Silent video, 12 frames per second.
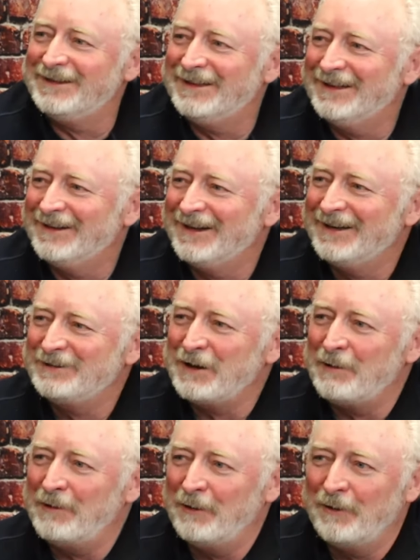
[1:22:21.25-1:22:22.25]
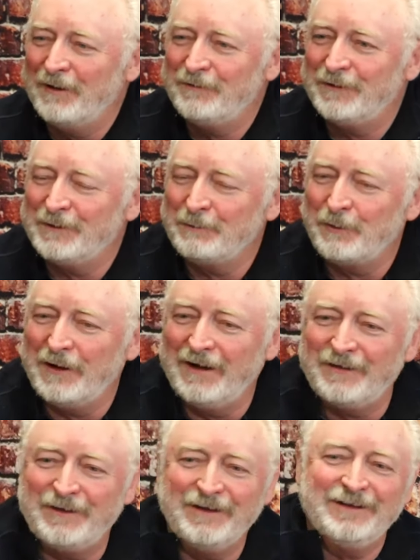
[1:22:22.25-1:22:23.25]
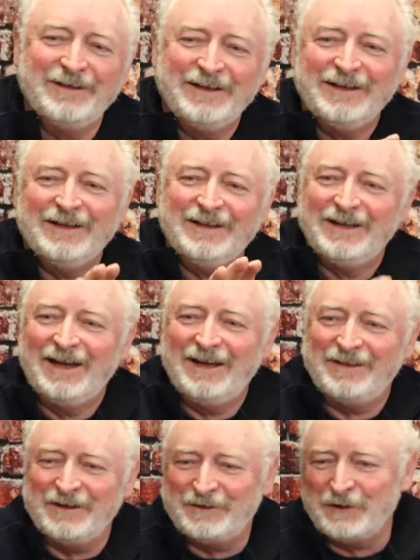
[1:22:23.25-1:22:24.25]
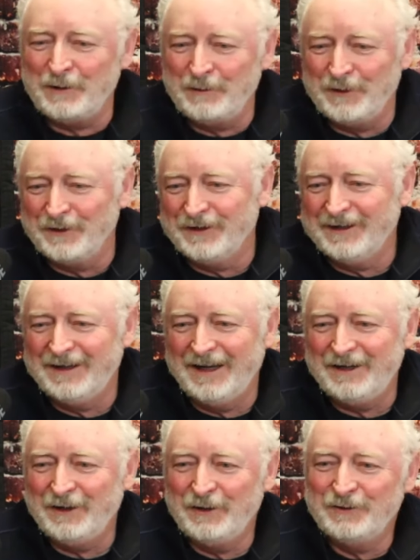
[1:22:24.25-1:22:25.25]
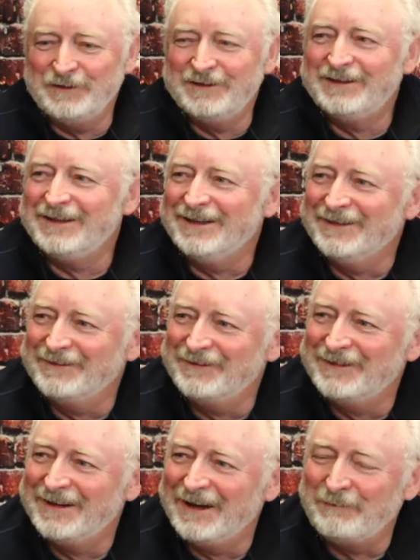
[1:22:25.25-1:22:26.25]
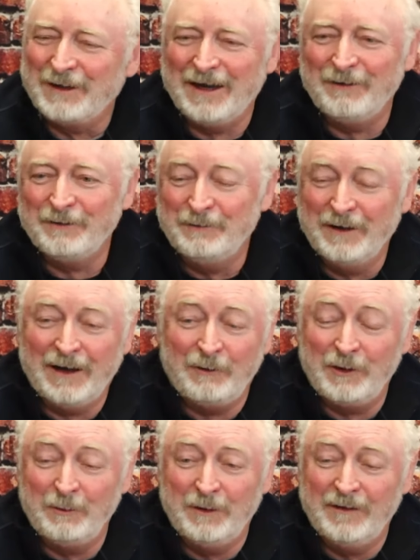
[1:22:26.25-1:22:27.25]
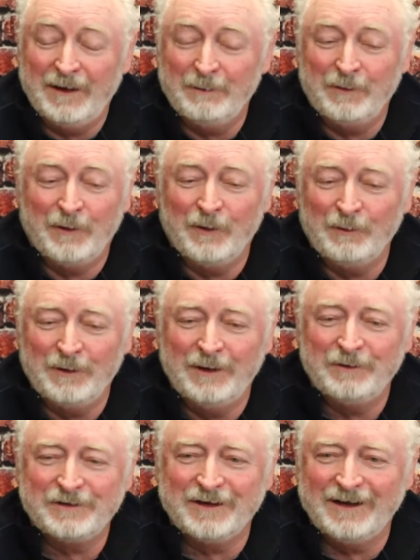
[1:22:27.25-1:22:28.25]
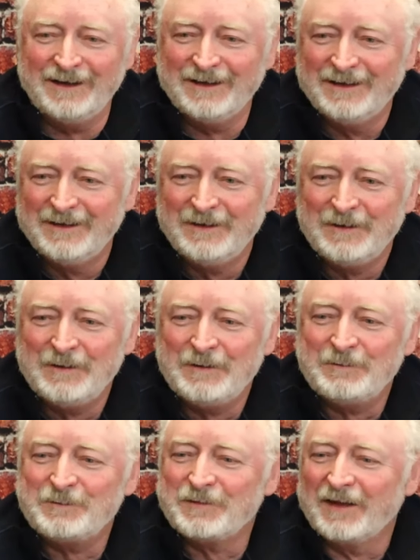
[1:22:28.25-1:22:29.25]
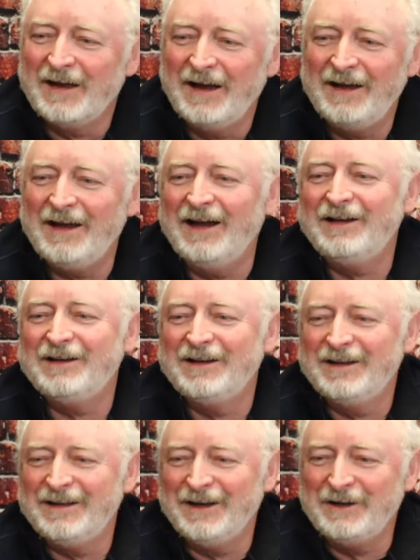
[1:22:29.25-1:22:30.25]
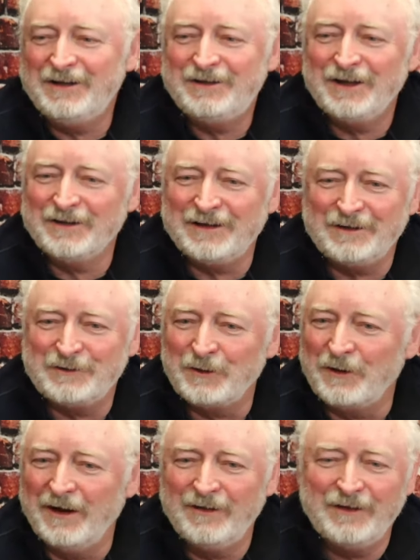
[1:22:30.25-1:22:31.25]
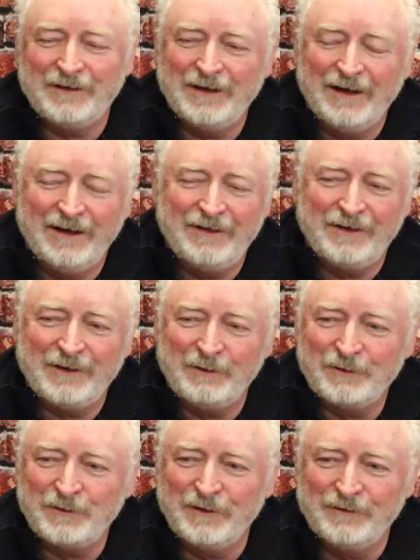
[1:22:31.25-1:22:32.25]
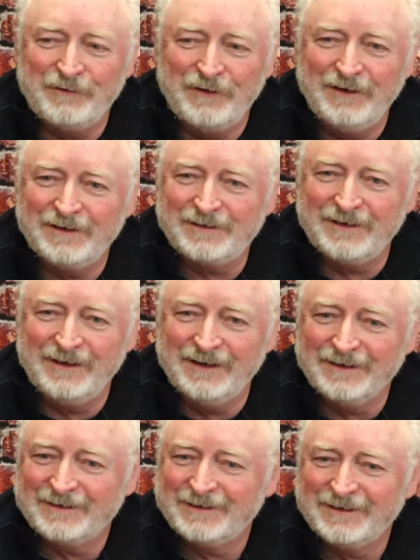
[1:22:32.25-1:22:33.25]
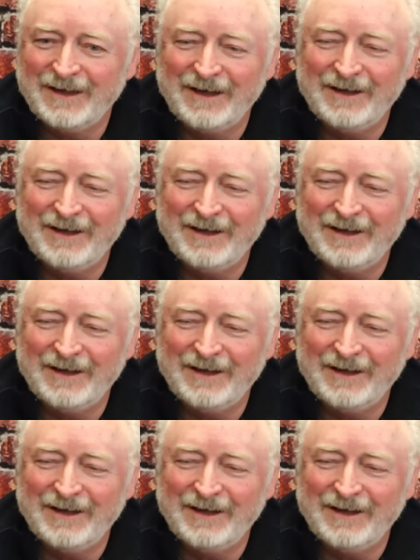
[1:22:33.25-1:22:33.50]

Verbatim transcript: You know, I drop my wife at the at the at the terminal, and I don't. You, you know? go park. Uh, it. But I would I wouldn't have been that bold. But it was like. Mm-hmm. I, I, yeah, he tells that story. I thought, that, I thought that was one of the funniest things.